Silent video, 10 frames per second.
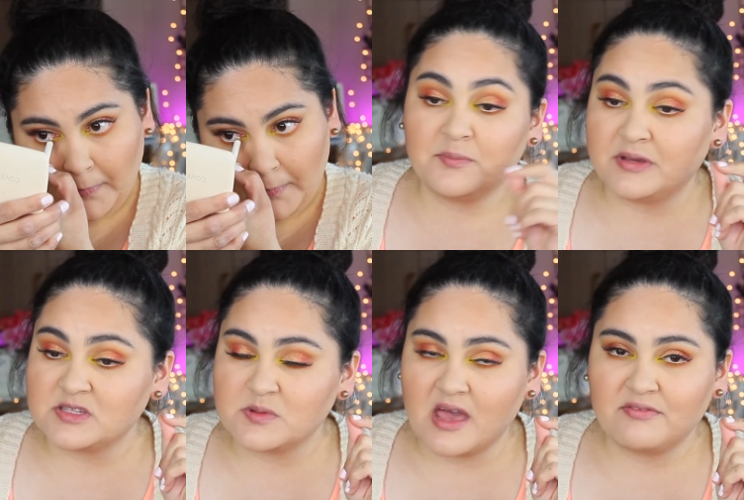And because
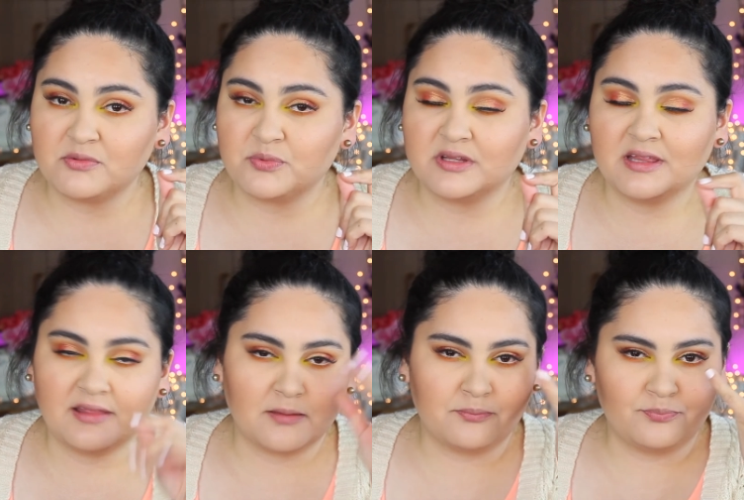we have a really
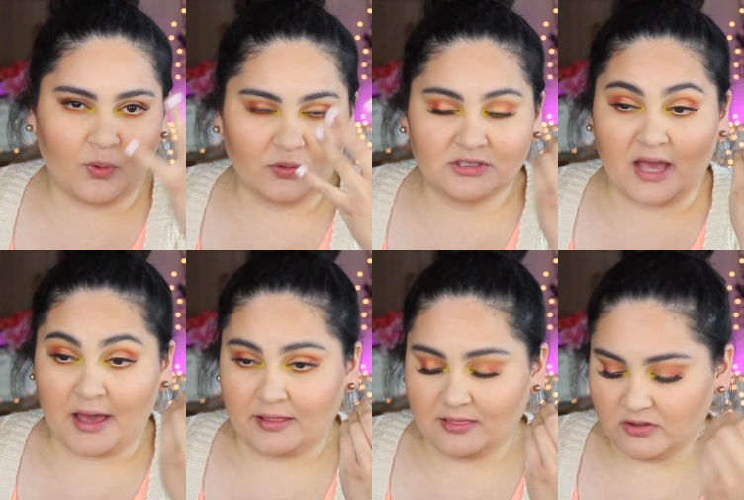like bold
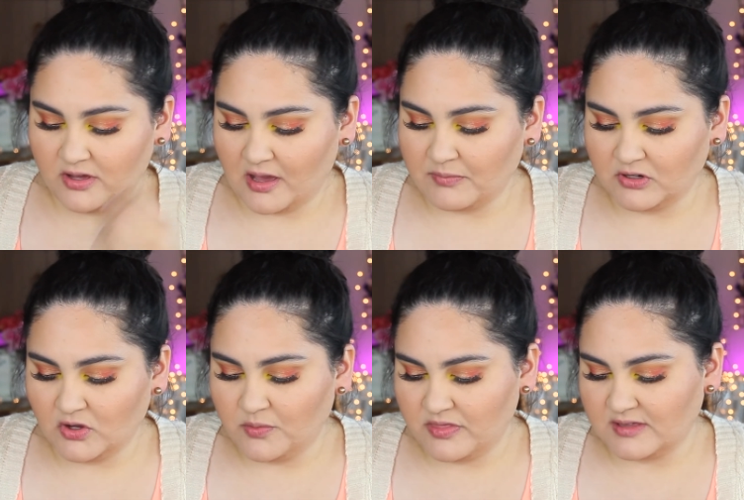eye look, I'm gonna go
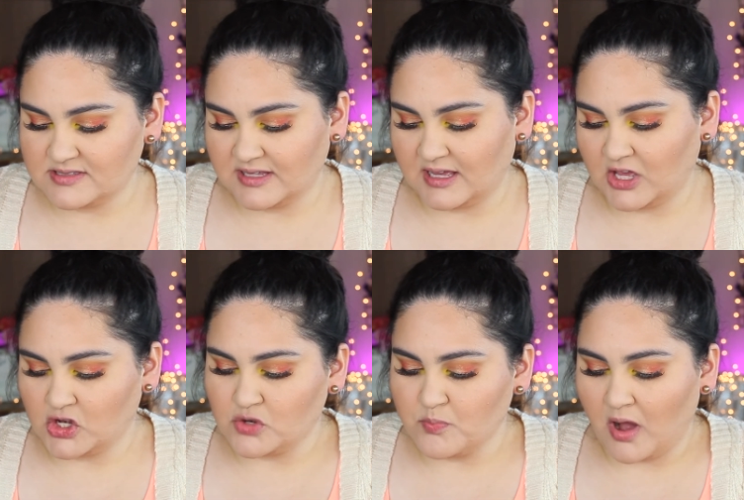with this like
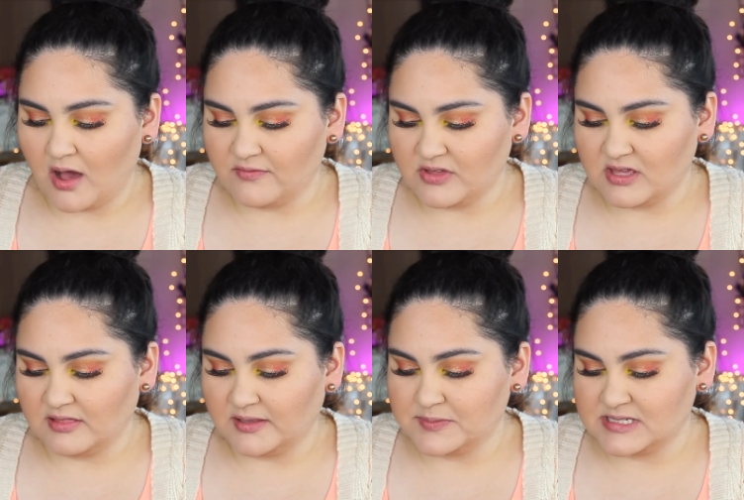mauve-y
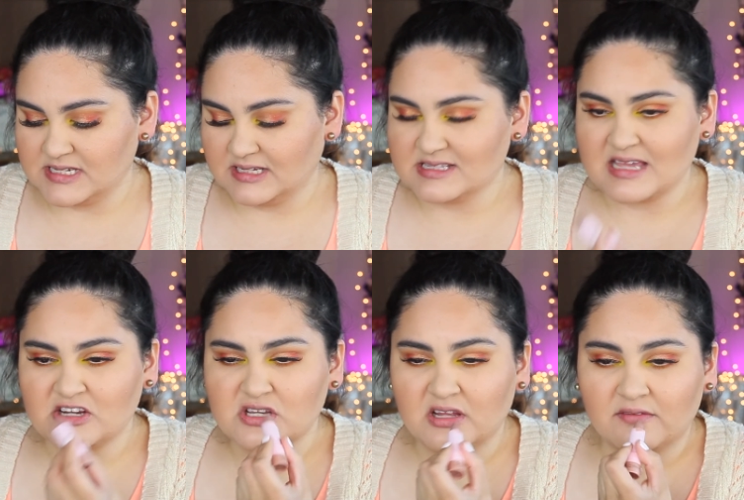lipstick. It's
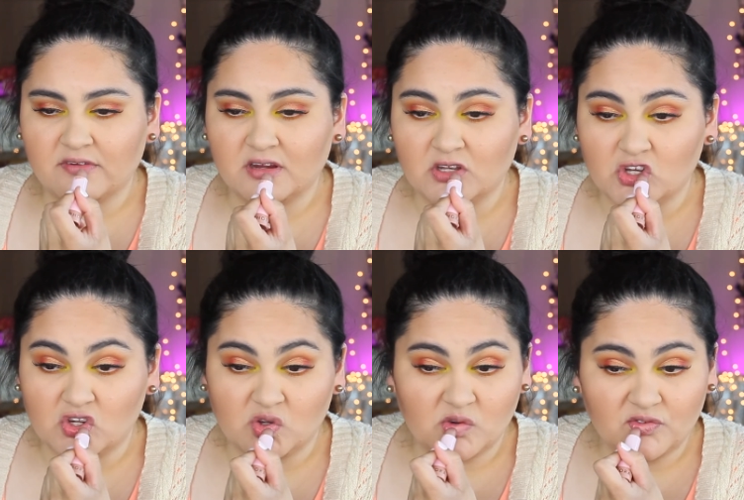actually like very
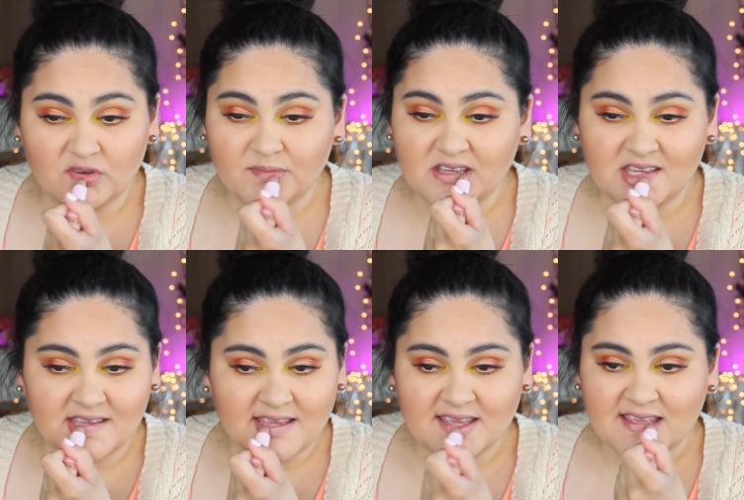nude for me.
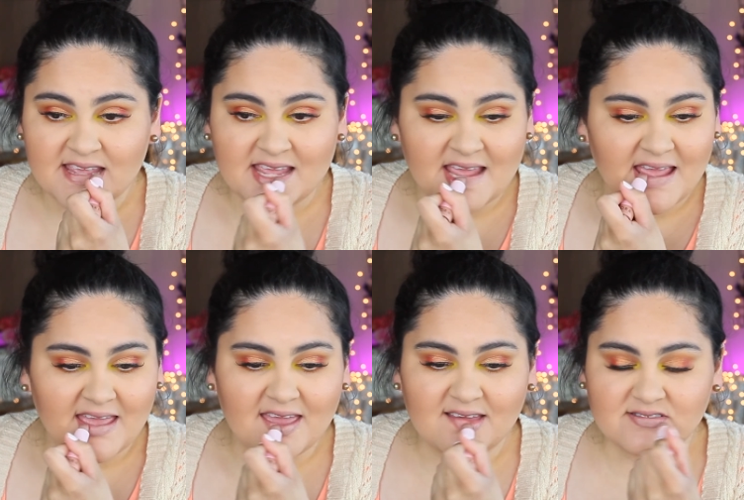
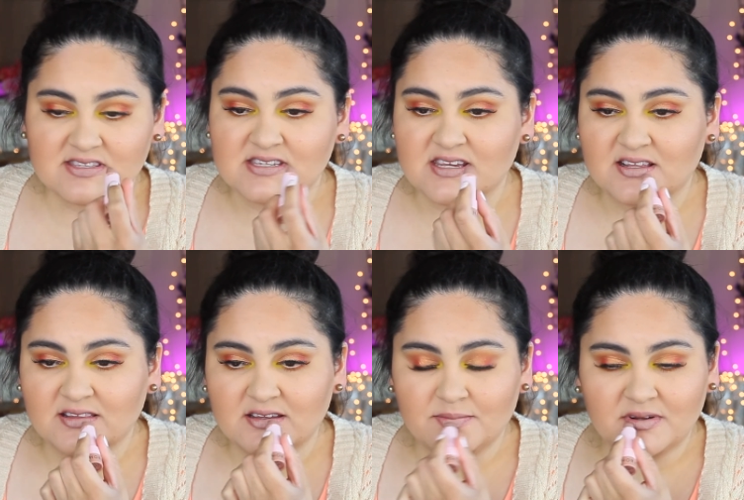I'm just gonna take a
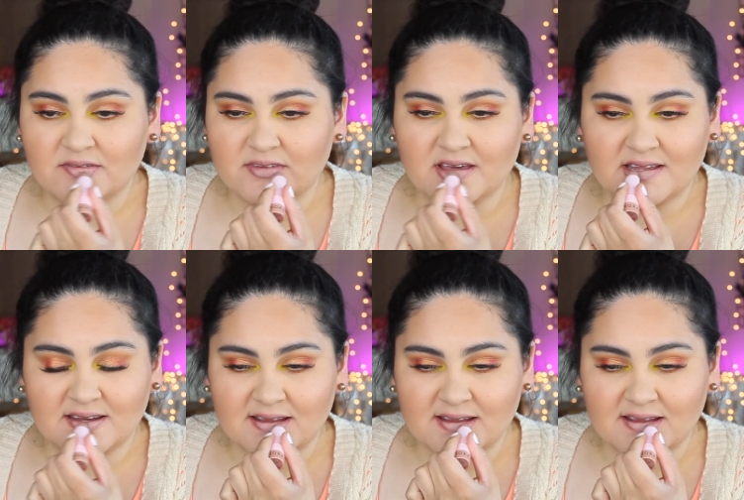little bit of that.